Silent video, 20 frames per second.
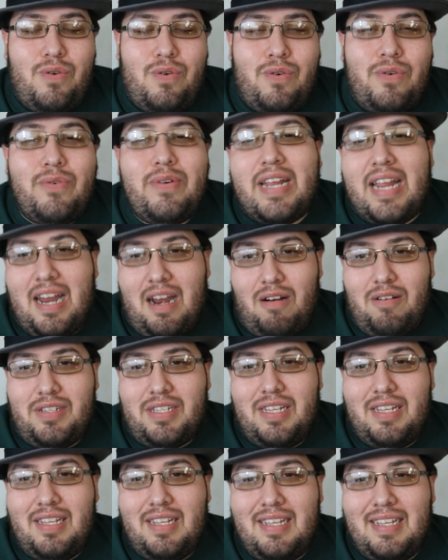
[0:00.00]
Who
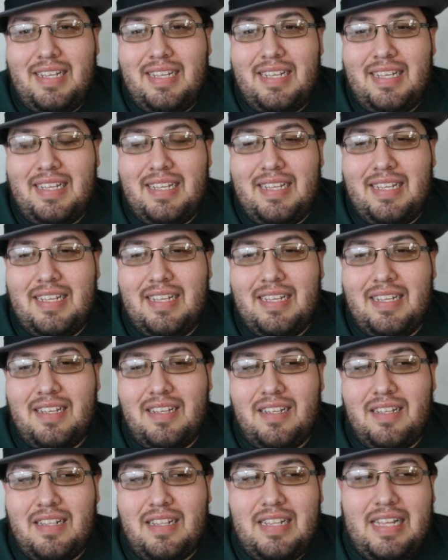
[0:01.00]
cares?
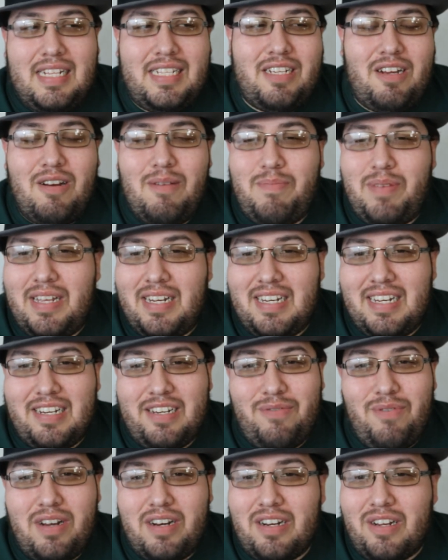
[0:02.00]
That's your
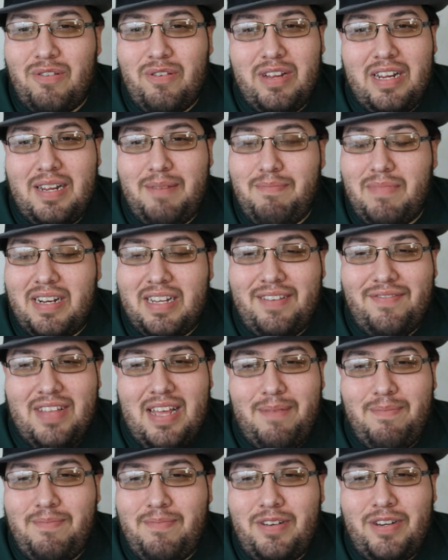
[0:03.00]
opinion. You want to go ahead and believe
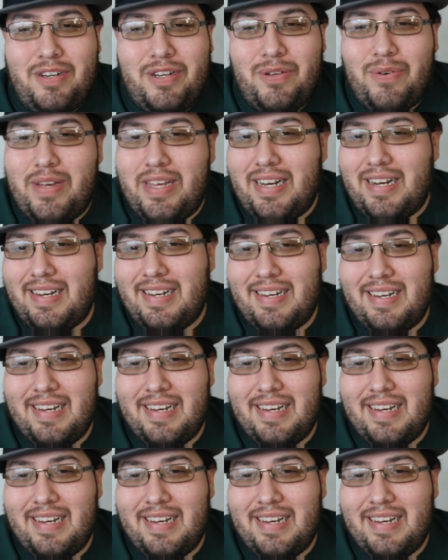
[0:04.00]
that, do it.